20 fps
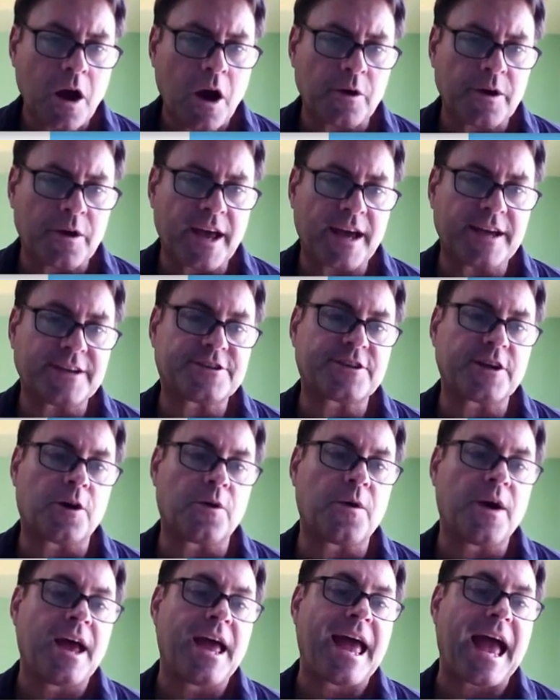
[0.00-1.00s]
Okay,
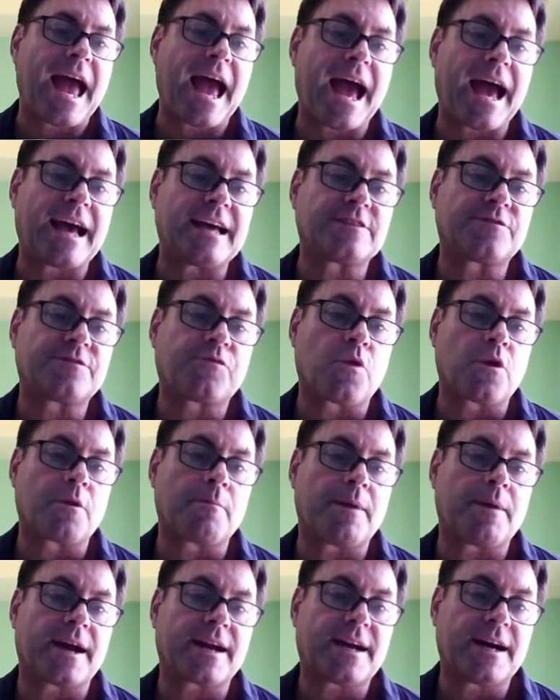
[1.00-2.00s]
so as for
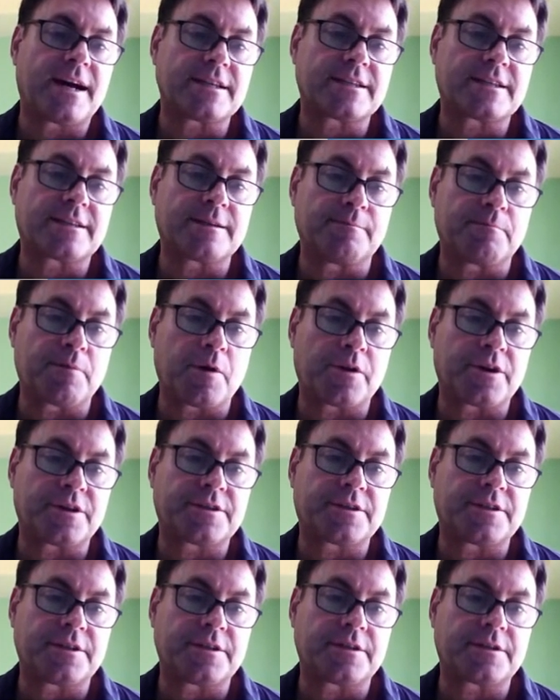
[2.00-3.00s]
my custom
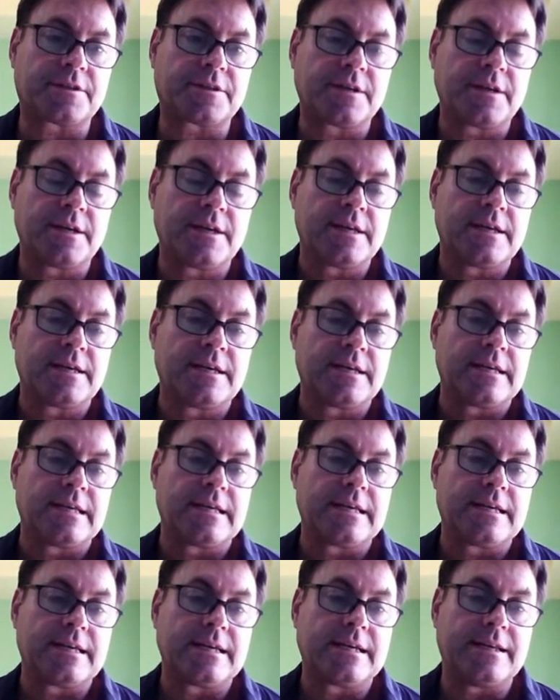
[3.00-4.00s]
bonuses,
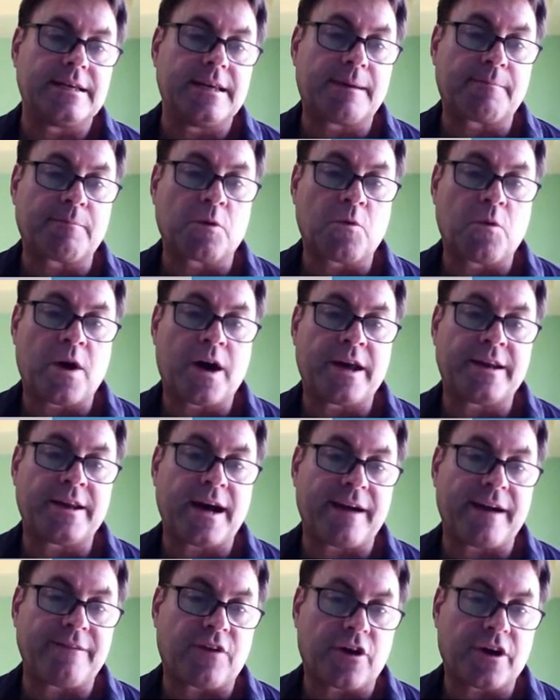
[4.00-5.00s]
number
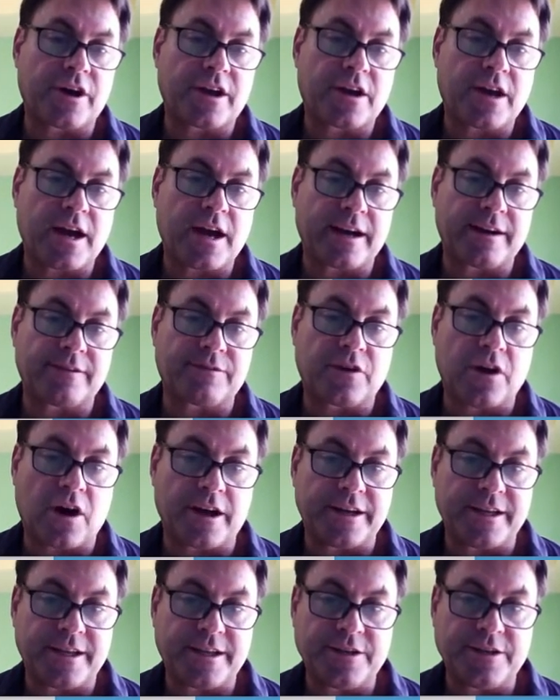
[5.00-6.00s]
one, I've already kind of
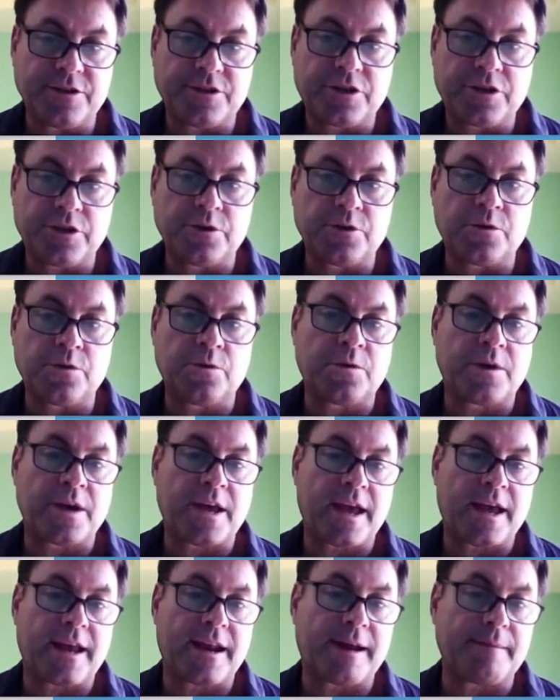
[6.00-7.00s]
gone into,
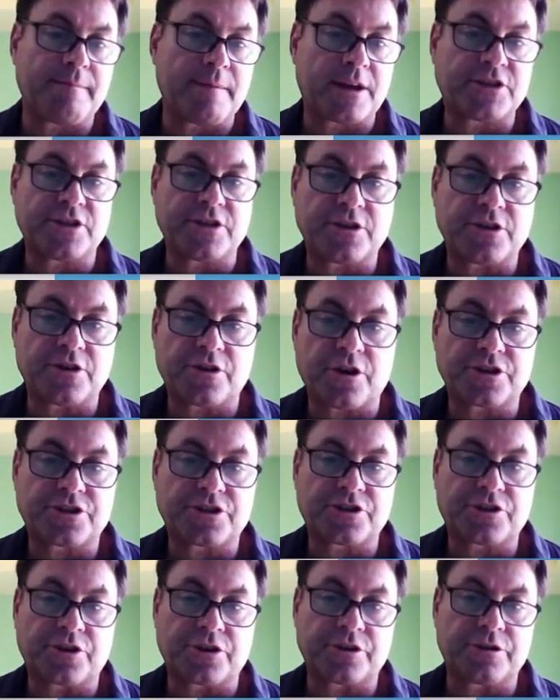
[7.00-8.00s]
and I mentioned there are
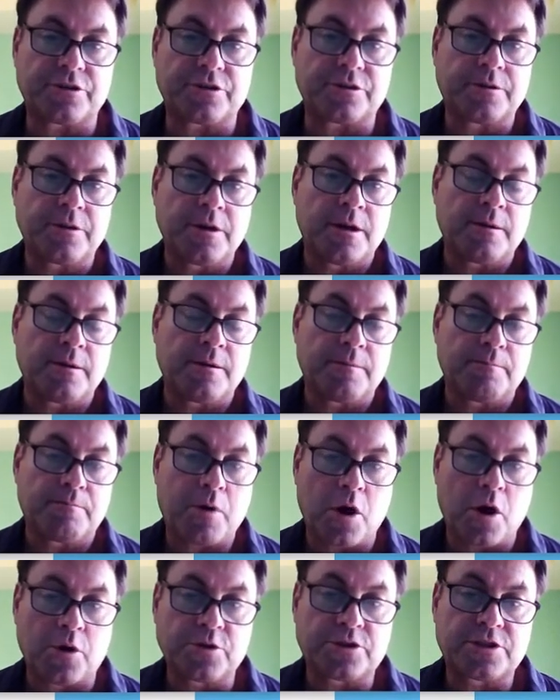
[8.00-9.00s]
certain
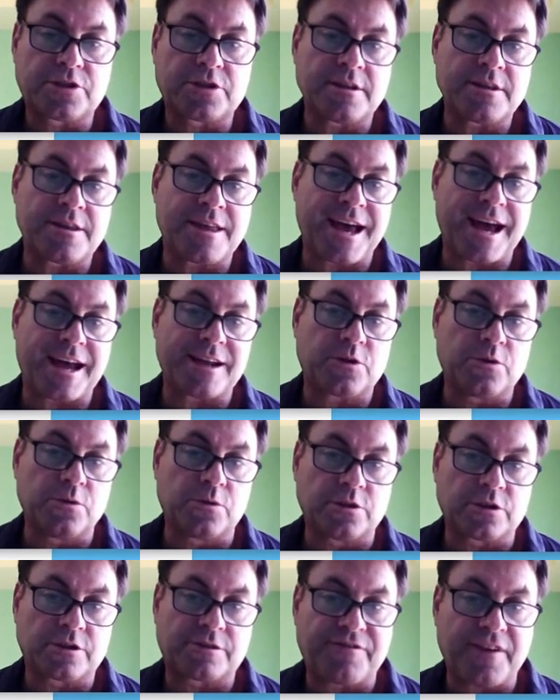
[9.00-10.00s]
posts that
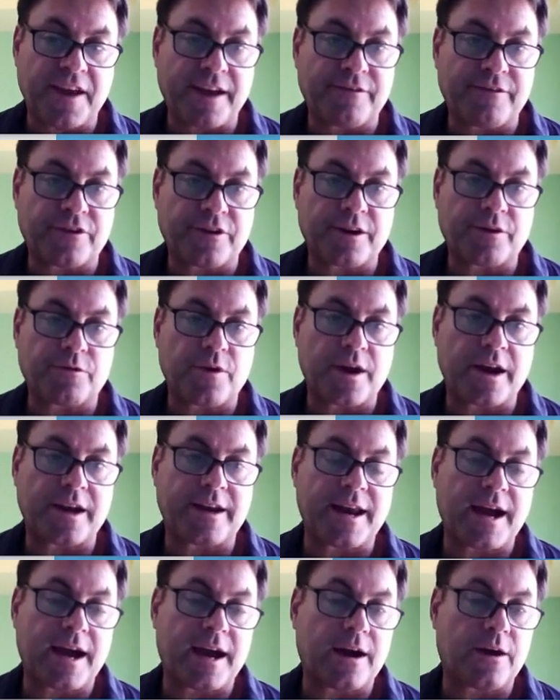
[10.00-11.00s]
Google's favoring right
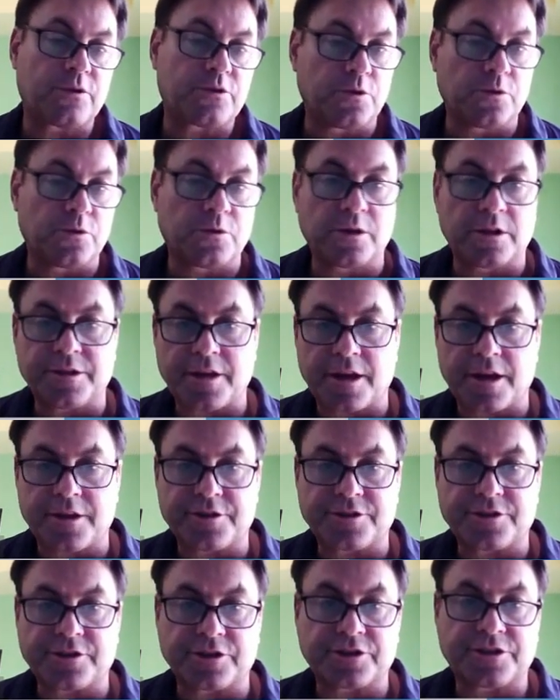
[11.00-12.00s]
now, Google and the
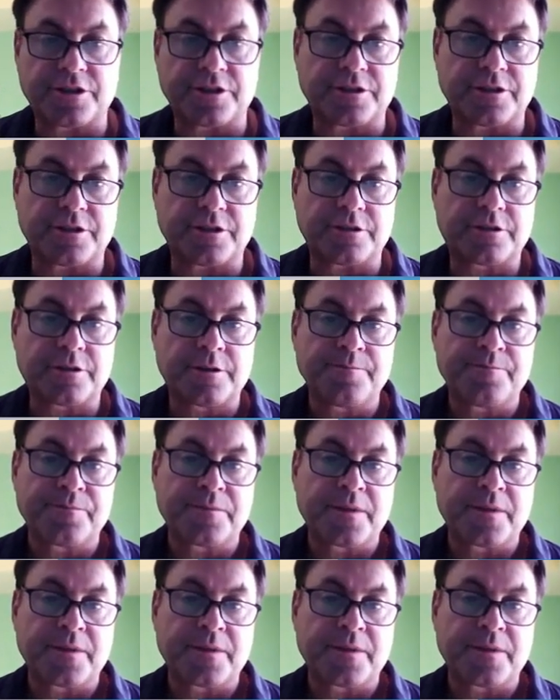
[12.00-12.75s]
other search engines.